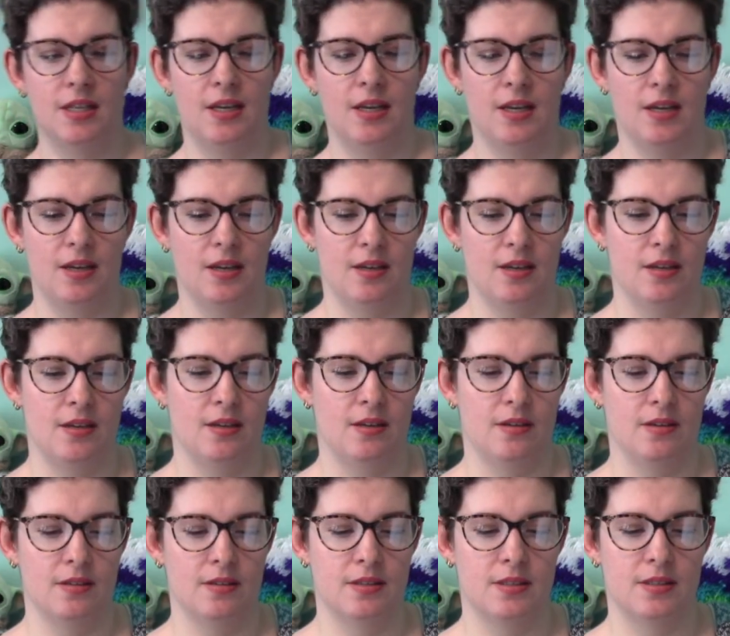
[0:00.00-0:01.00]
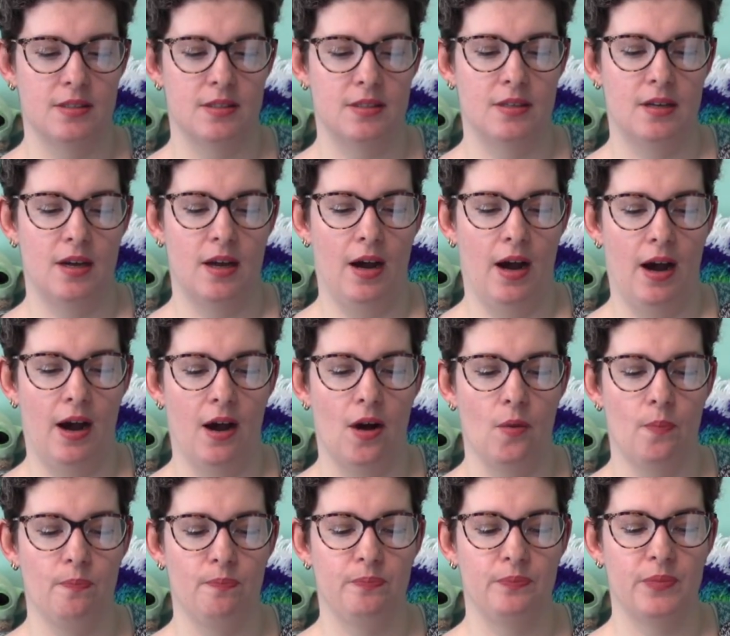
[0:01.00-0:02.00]
is
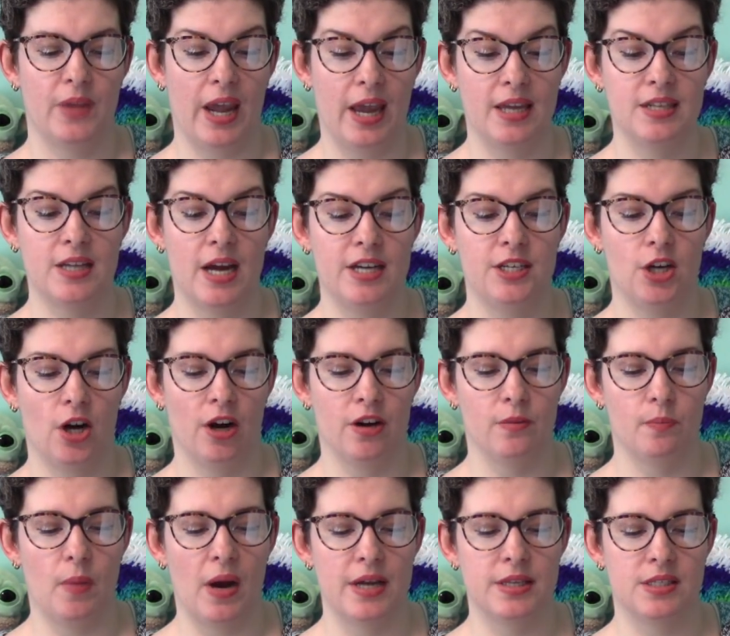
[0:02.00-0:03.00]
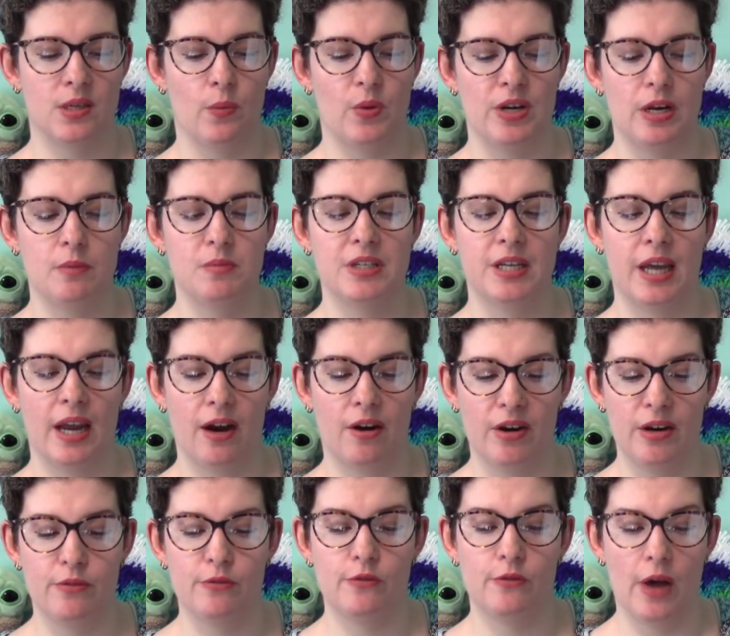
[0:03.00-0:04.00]
hand dyed yarn by someone named
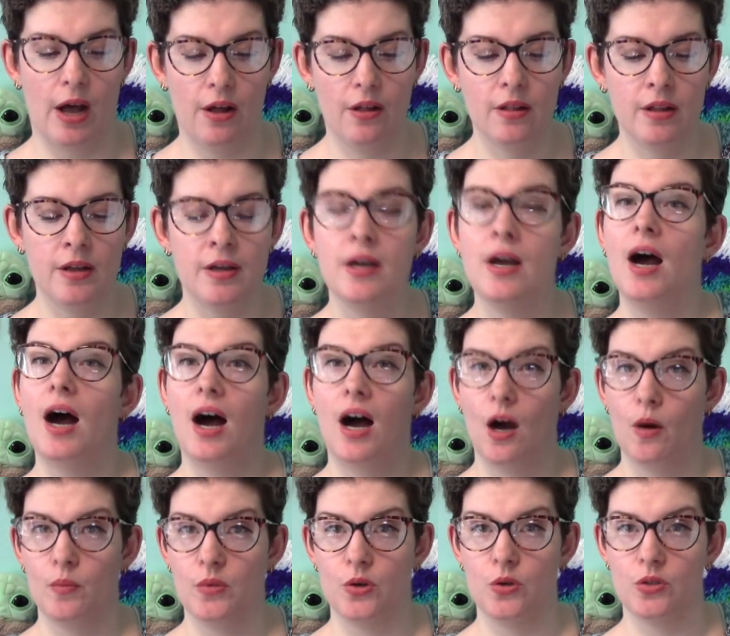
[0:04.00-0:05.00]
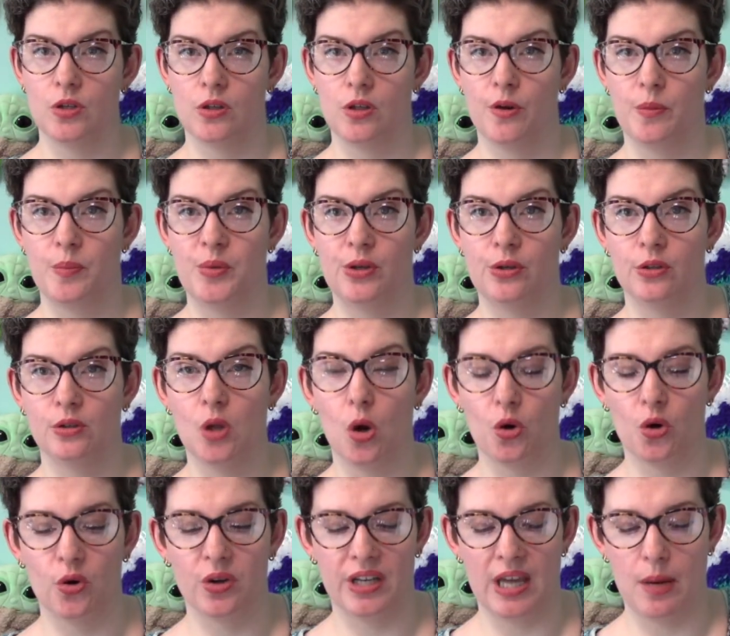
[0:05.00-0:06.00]
Carrie Fell, who's a
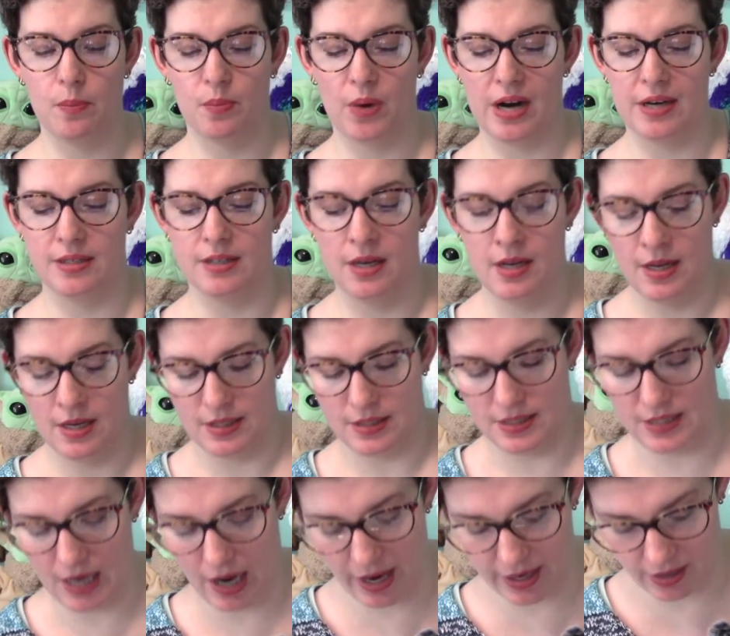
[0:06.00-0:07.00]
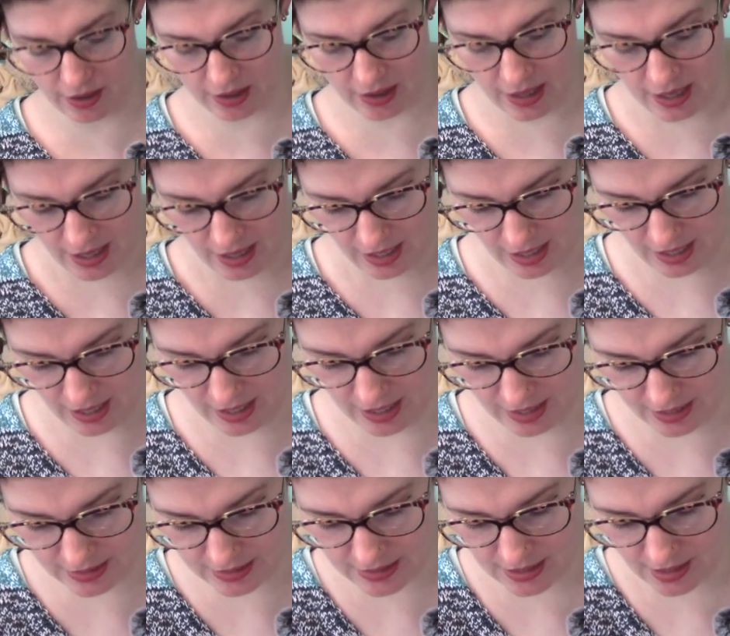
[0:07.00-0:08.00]
local Cape Breton dyer.
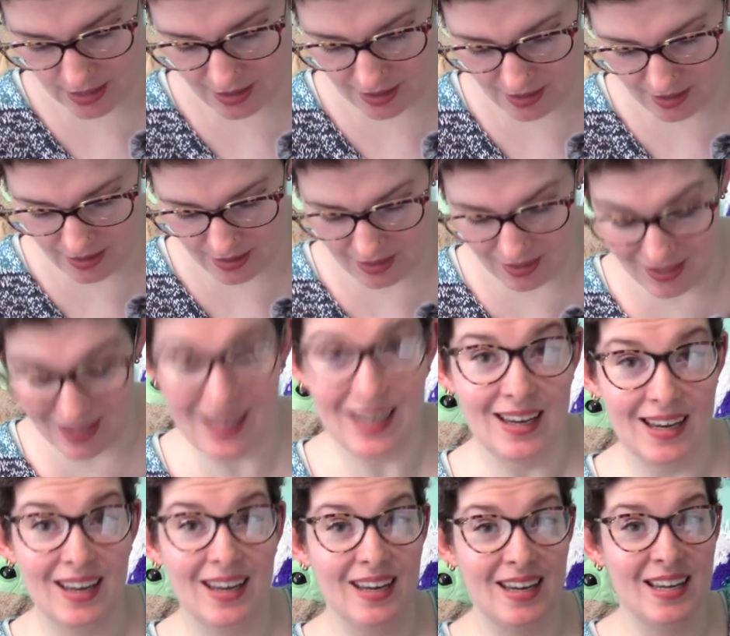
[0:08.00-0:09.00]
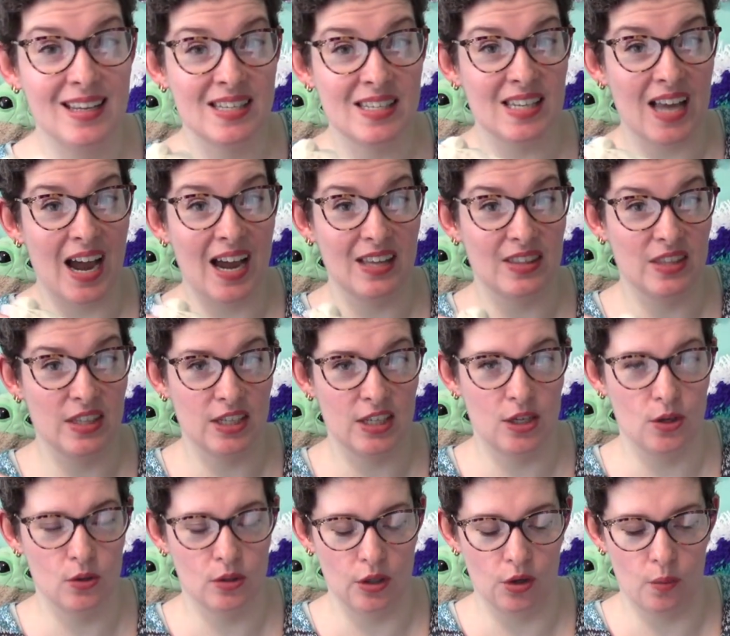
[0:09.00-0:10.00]
And inside the
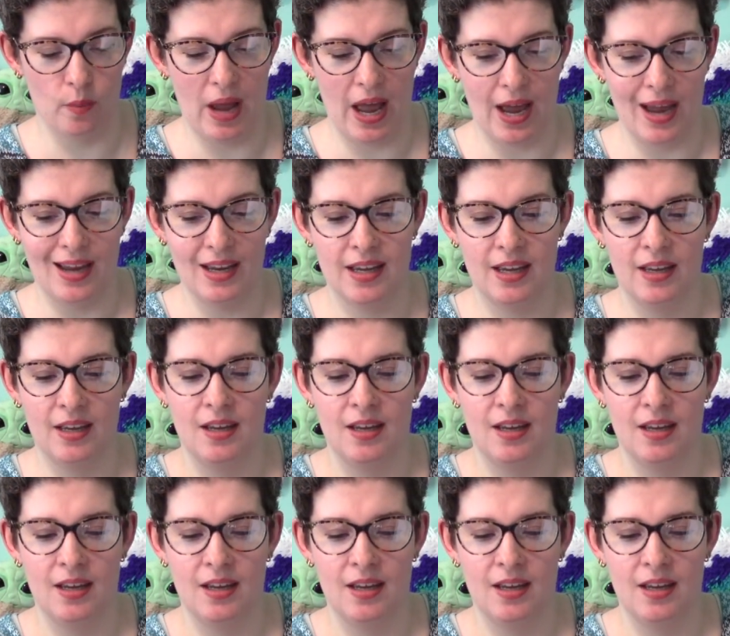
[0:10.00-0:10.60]
cute little bag